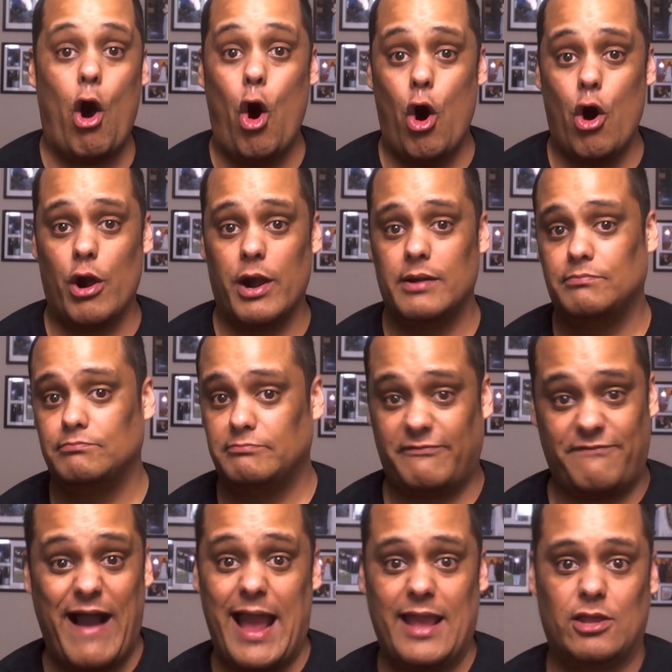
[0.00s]
Or
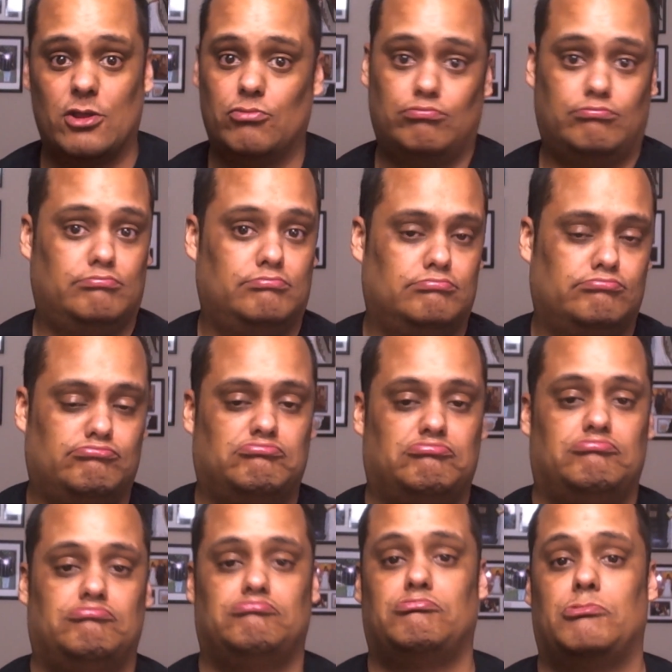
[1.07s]
fine,
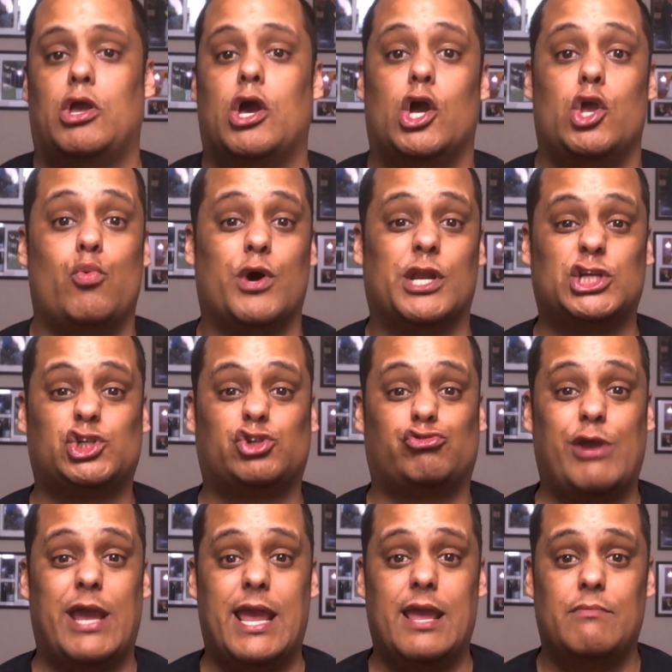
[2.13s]
you want to
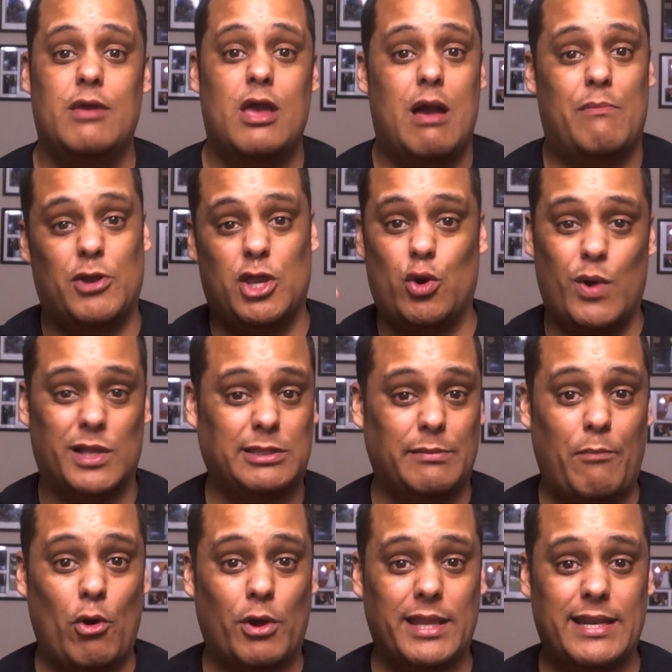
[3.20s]
stream, but you don't want
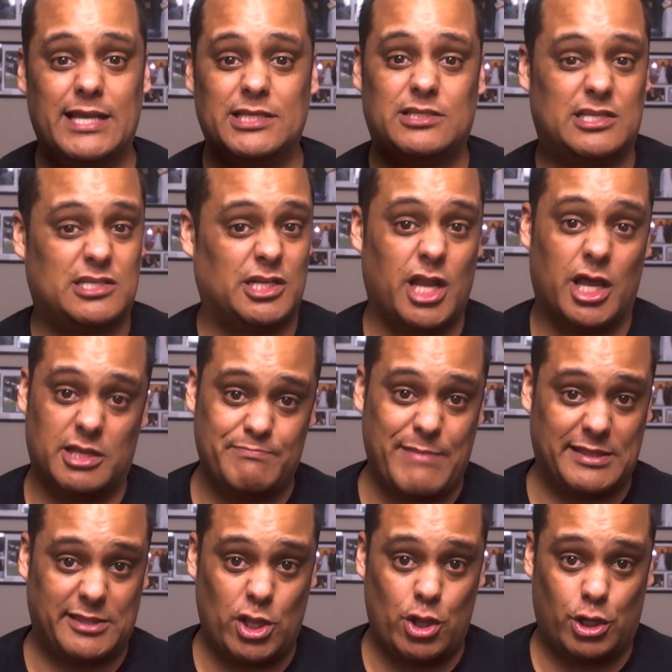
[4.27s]
the bulkiness. There's another
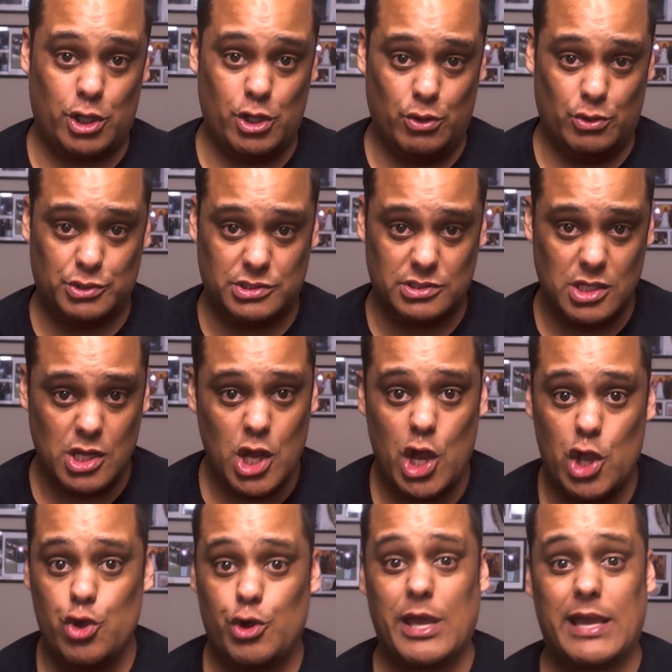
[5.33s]
method you can use.
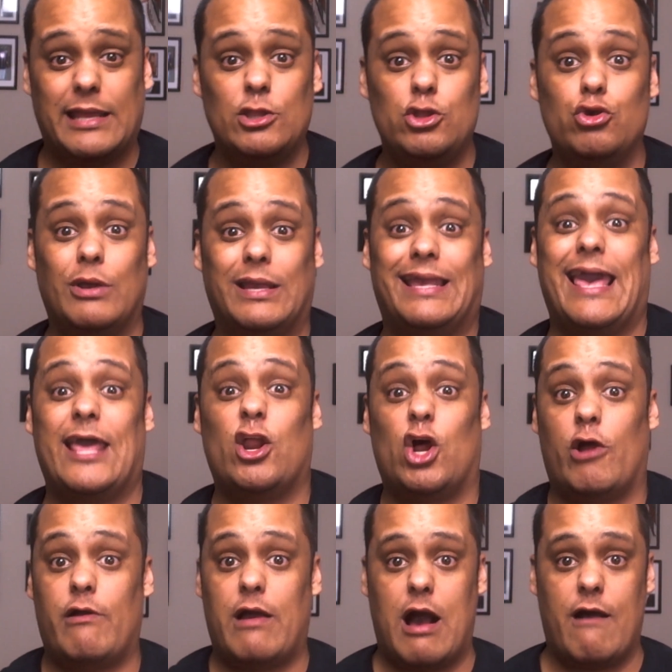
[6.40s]
You get
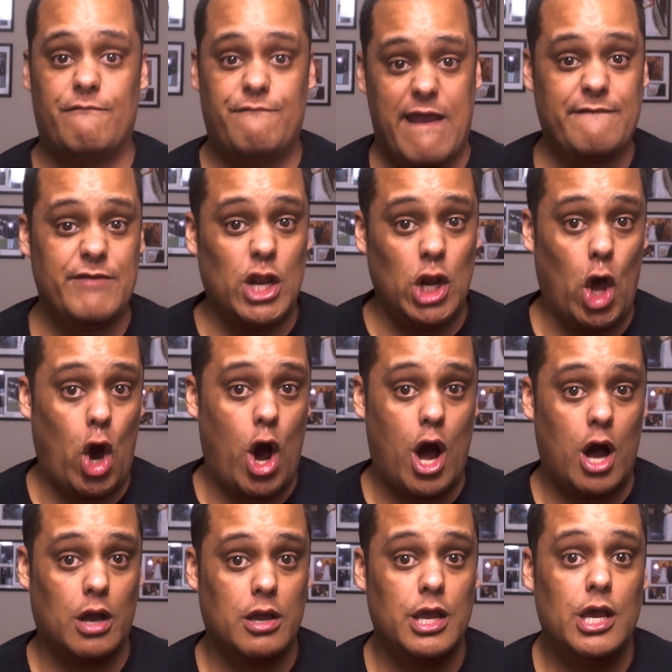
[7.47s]
a very
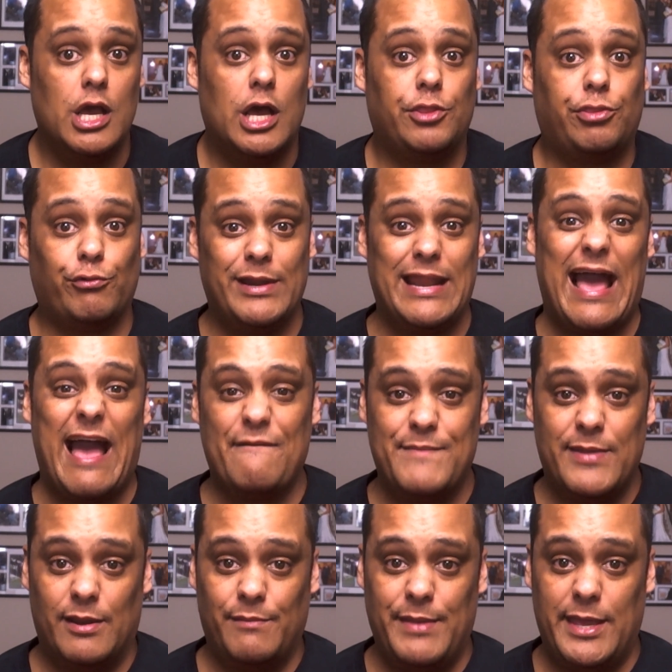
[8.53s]
long
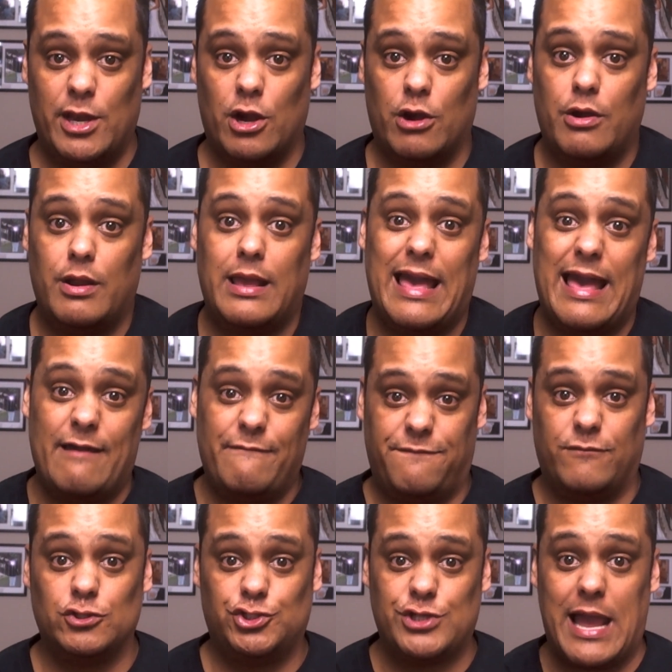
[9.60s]
3.5mm
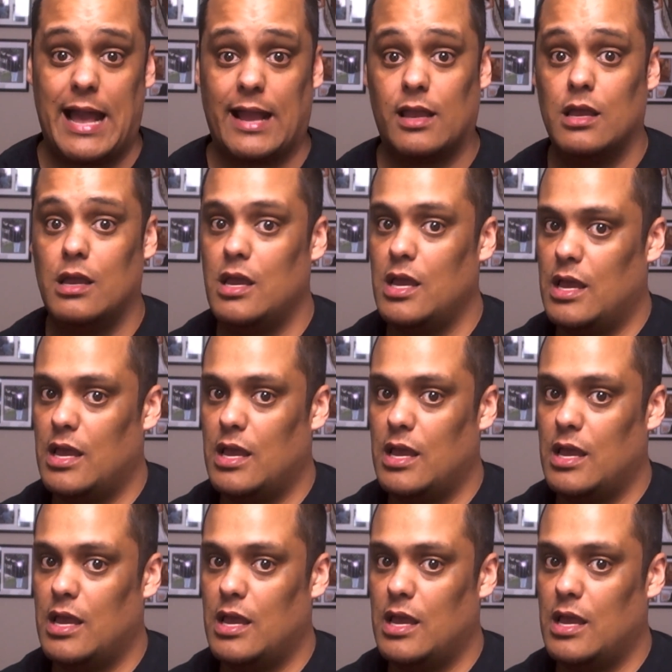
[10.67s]
headphone jack,